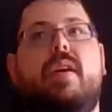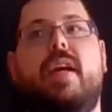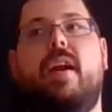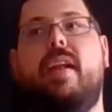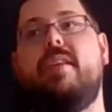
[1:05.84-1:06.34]

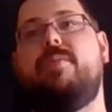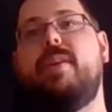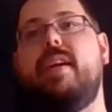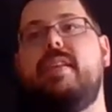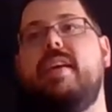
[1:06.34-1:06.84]
In our life,
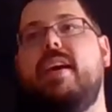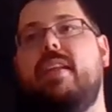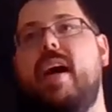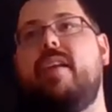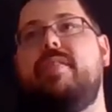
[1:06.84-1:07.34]
we take a
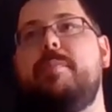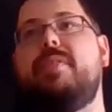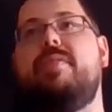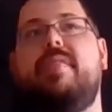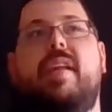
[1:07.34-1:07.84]
lot of
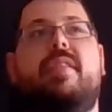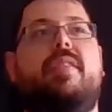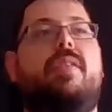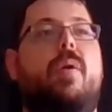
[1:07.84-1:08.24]
leaps of faith,